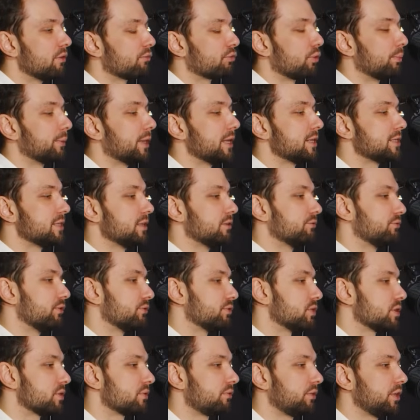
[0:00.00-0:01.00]
from
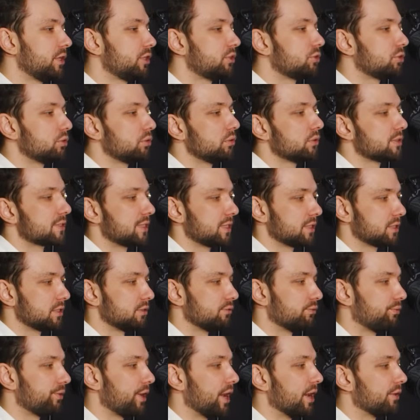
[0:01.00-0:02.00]
1953 to
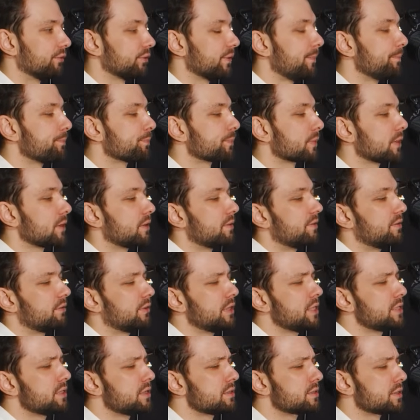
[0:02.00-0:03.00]
65. The
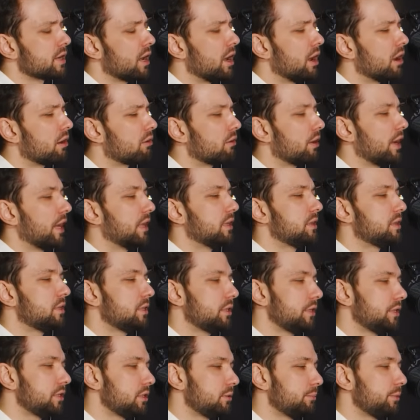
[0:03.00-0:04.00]
reasons are a
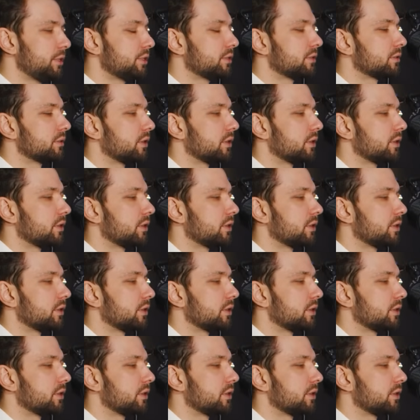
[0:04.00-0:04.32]
little bit